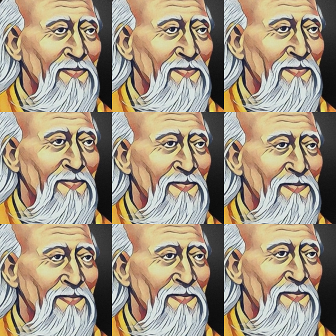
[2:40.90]

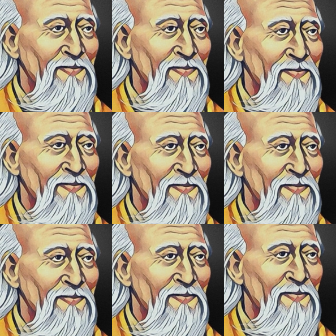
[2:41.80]

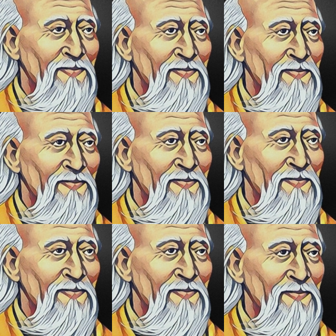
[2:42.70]

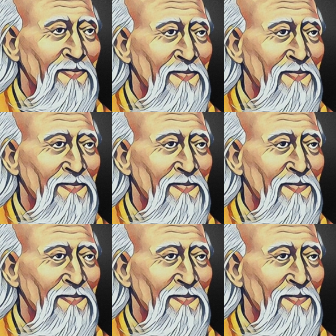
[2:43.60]
[no speech]